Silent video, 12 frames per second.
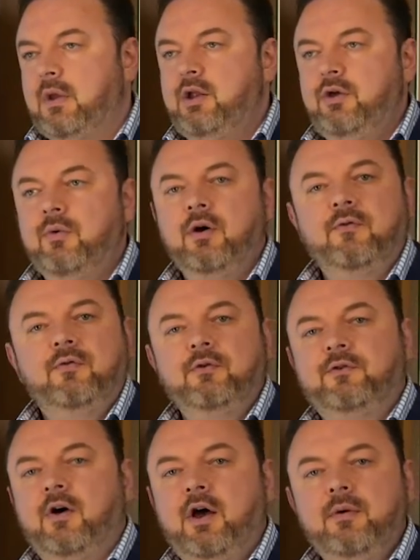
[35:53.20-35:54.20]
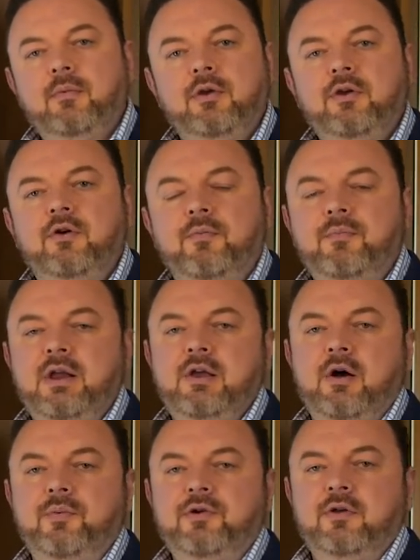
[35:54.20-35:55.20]
and you work full time, you've got
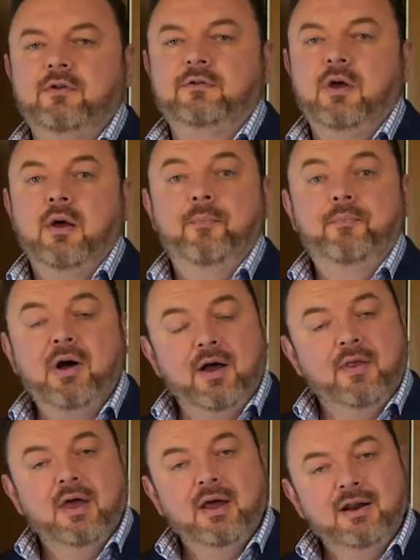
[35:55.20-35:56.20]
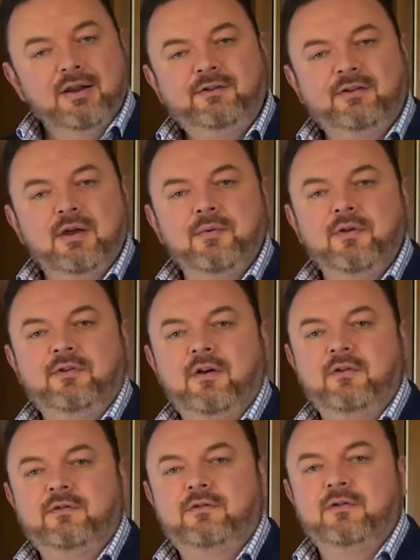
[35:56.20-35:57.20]
many options. But let's say you want to
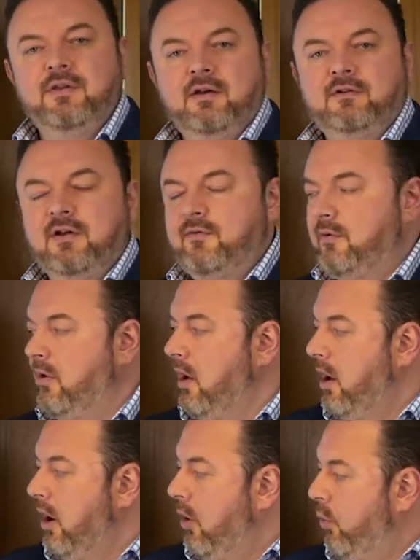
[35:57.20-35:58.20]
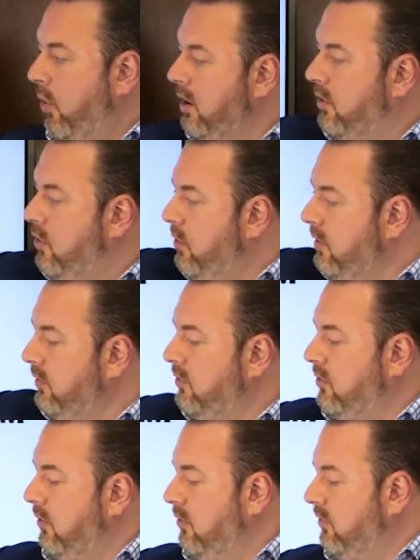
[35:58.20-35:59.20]
take it to the next level. Why
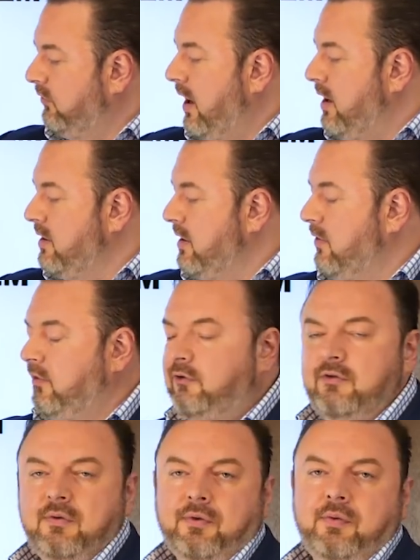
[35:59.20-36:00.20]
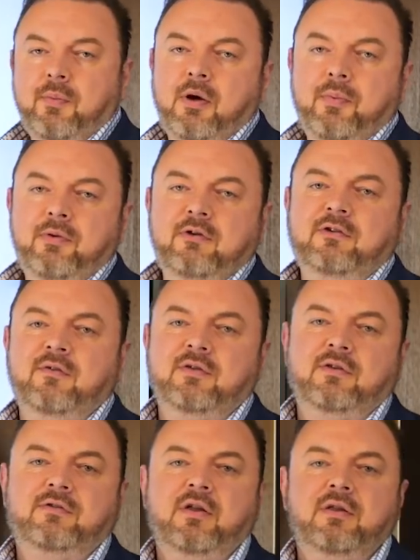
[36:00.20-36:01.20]
couldn't you just add another 2 or 3 properties over
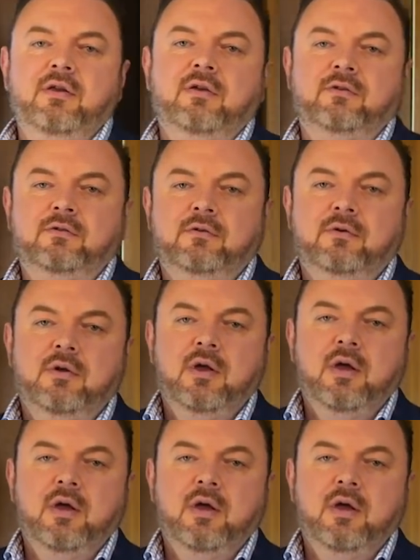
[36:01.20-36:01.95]
the 10 years?